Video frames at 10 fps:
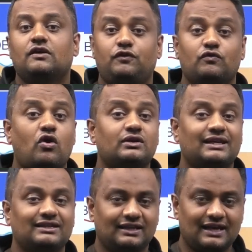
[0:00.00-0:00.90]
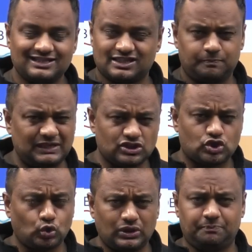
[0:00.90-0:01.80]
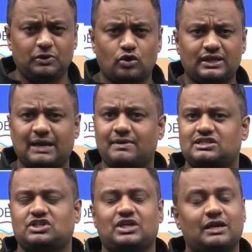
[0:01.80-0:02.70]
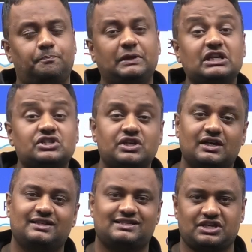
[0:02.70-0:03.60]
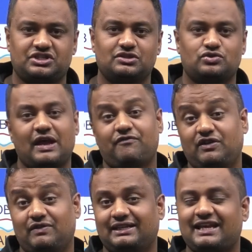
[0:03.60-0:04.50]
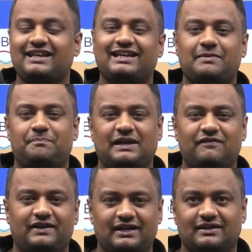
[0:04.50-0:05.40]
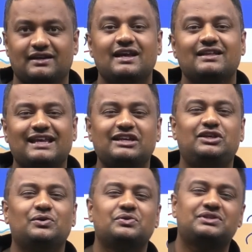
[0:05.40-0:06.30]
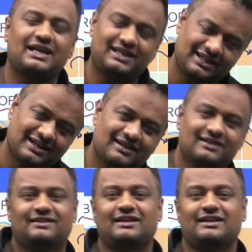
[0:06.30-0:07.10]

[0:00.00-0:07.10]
If you want anything else, please do let me know in the comment section and please share the session so everyone can get benefited. Thank you. Take care.